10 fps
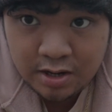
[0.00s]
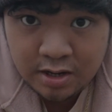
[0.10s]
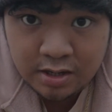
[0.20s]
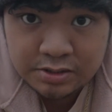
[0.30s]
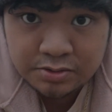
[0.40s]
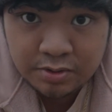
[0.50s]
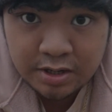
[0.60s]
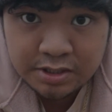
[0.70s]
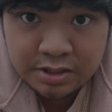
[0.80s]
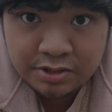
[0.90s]
It's
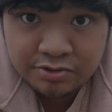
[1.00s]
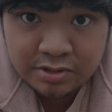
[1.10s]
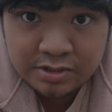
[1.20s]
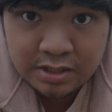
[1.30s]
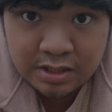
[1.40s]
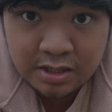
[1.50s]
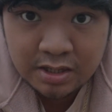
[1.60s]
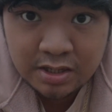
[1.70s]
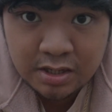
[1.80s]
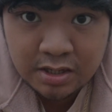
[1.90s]
actually drizzling.
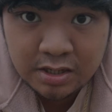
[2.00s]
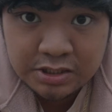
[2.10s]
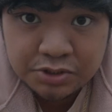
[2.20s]
It's